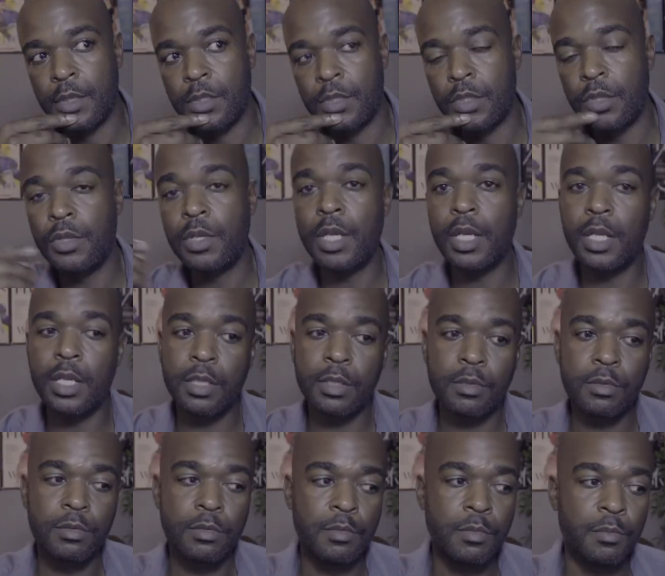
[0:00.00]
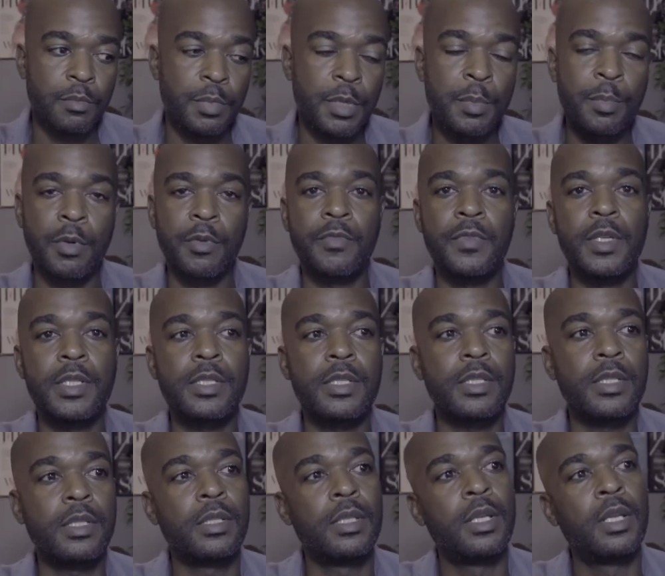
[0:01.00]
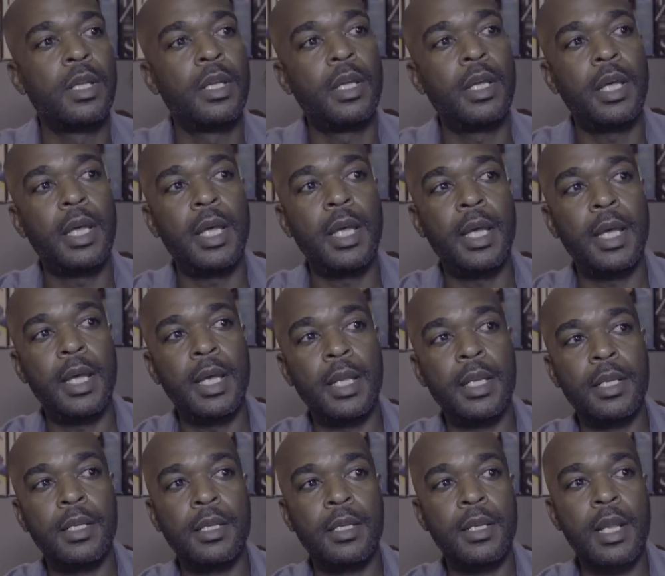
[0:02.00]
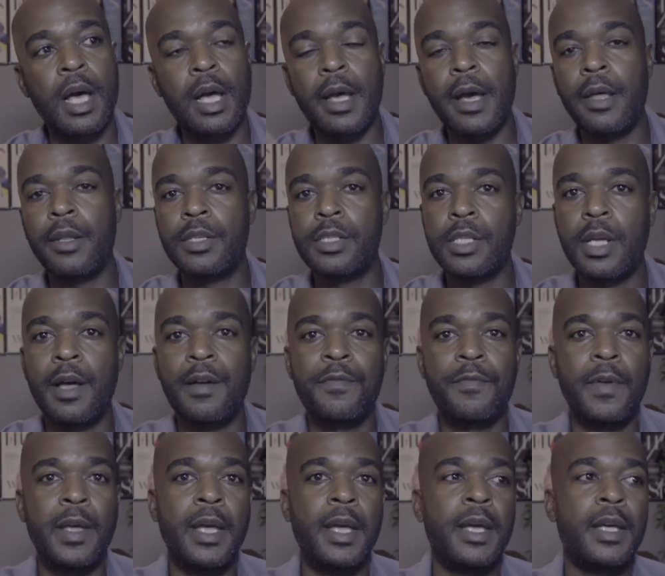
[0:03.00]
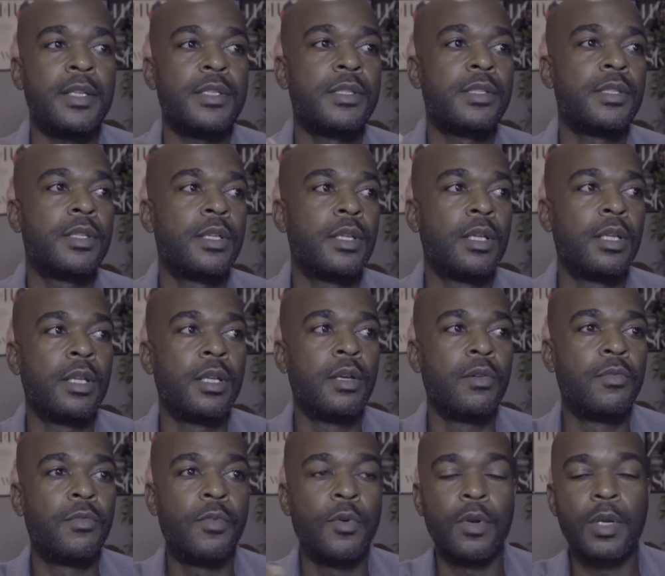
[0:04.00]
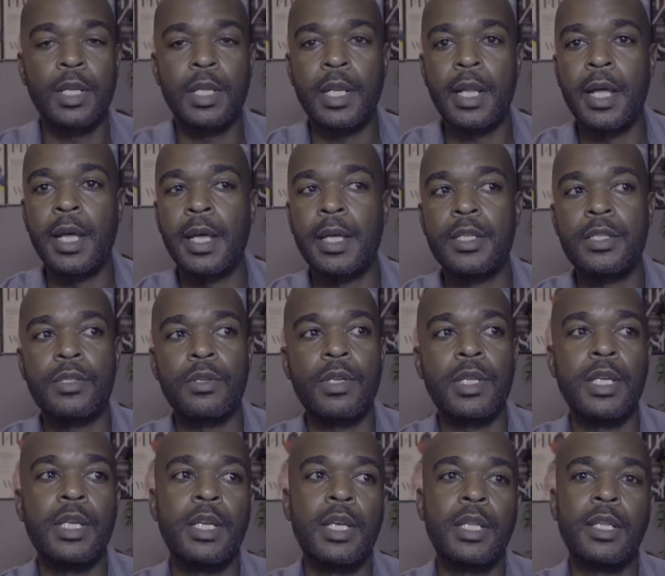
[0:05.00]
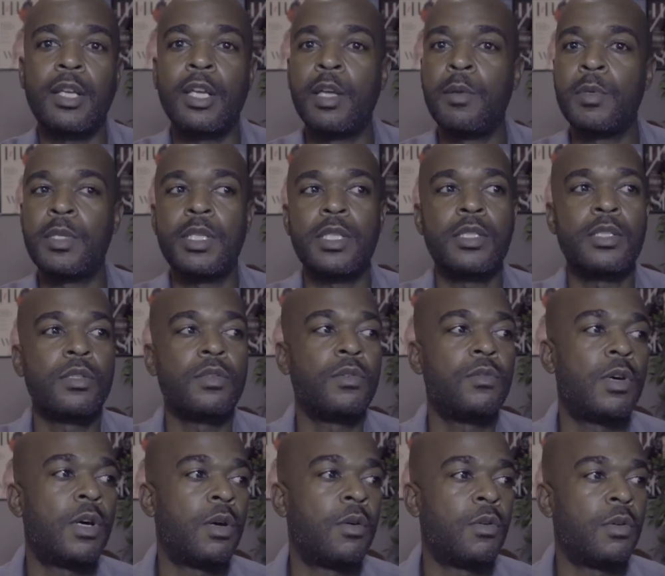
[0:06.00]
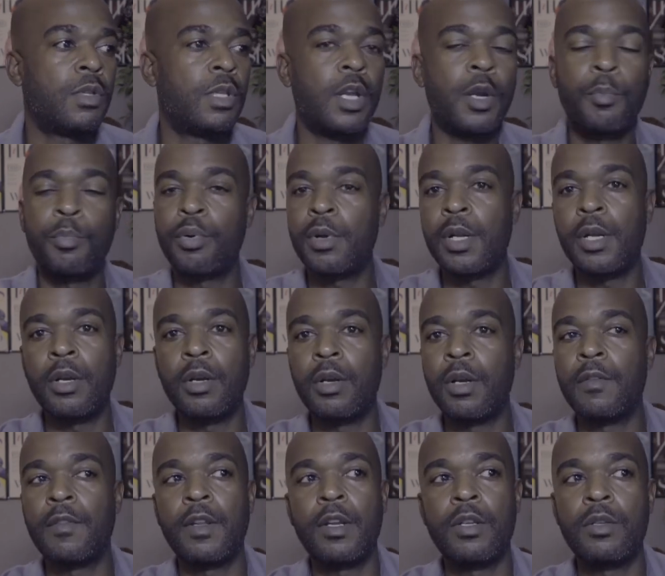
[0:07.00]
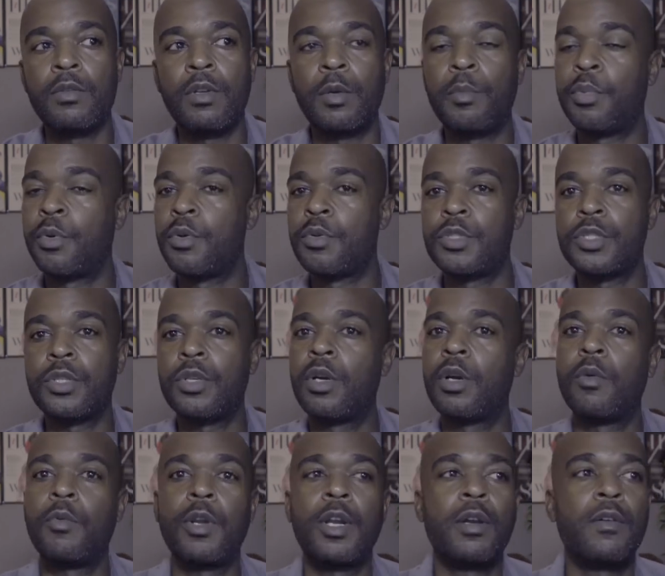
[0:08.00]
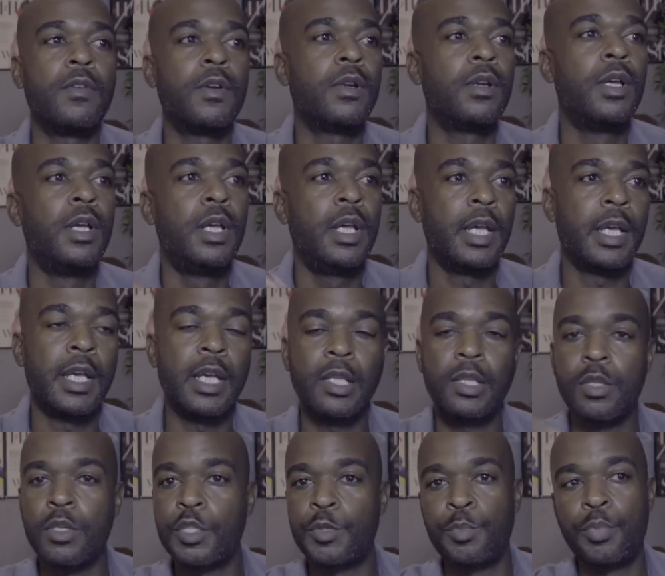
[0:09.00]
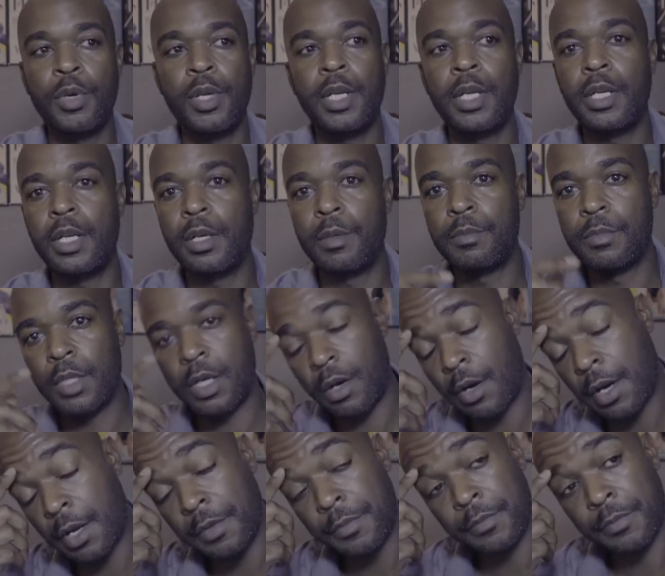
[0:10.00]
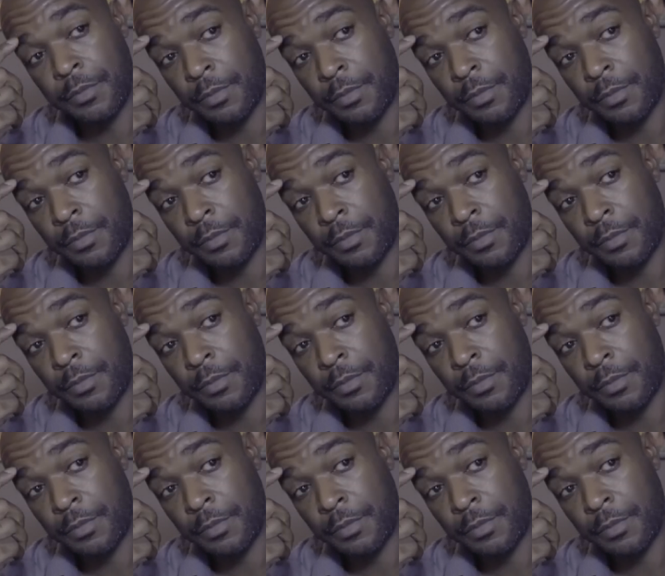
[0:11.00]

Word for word: So you can be proficient and knock out the job fast for the client so they can get the images to their printer if they're doing a brochure or whatever to get those printed up. All right.